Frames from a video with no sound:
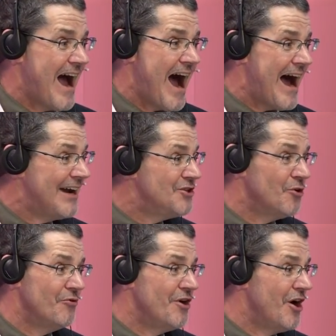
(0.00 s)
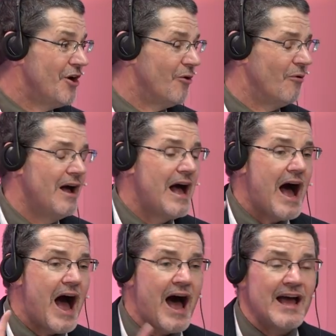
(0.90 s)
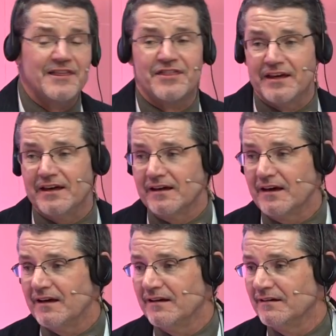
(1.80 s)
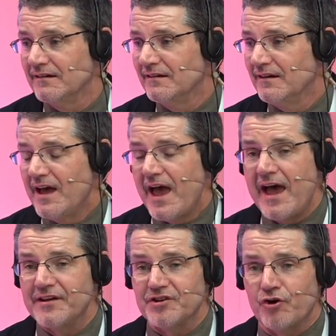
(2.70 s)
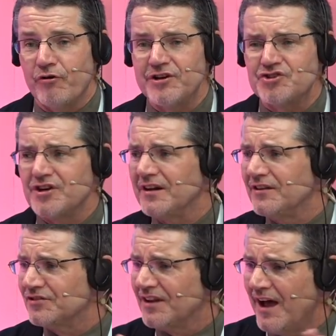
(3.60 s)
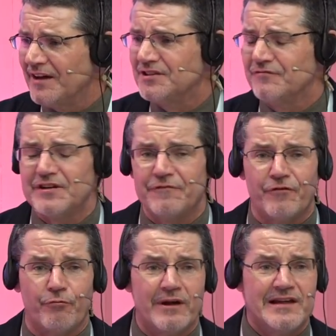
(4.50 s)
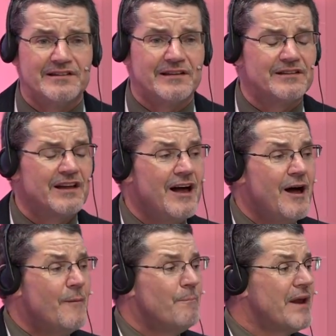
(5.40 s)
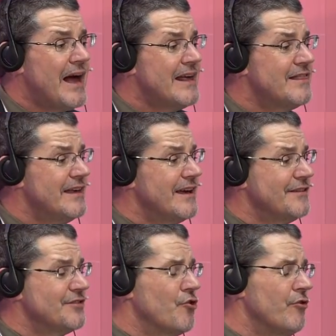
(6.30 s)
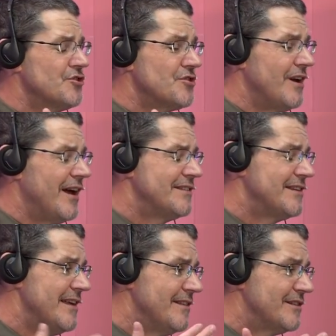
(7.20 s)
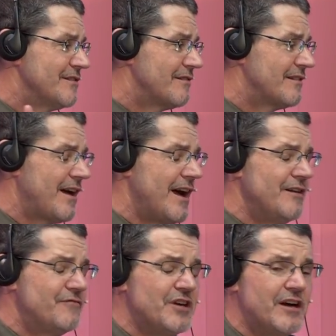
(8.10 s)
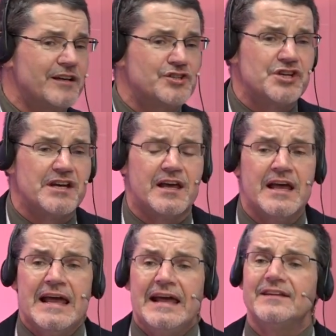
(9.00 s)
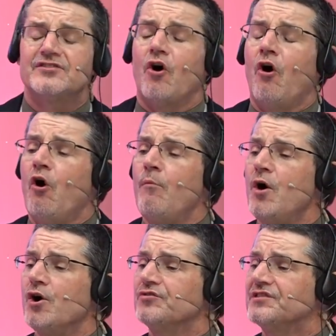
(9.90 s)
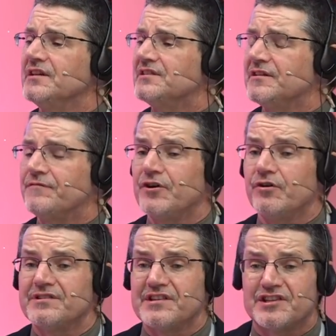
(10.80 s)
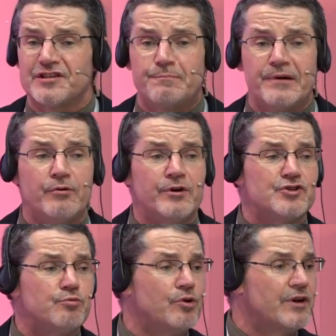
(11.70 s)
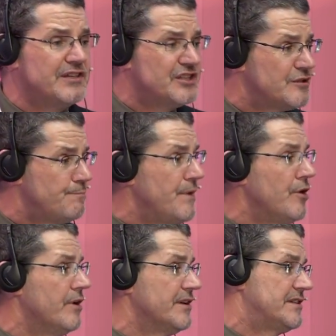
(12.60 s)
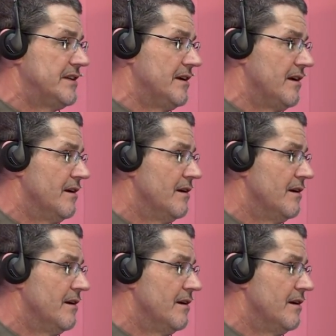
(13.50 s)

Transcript: I don't know. I think, as a Christian, and there's lots of different reasons, but I think as a Christian, I say this kind of tongue-in-cheek, it's almost as if there is a spiritual conspiracy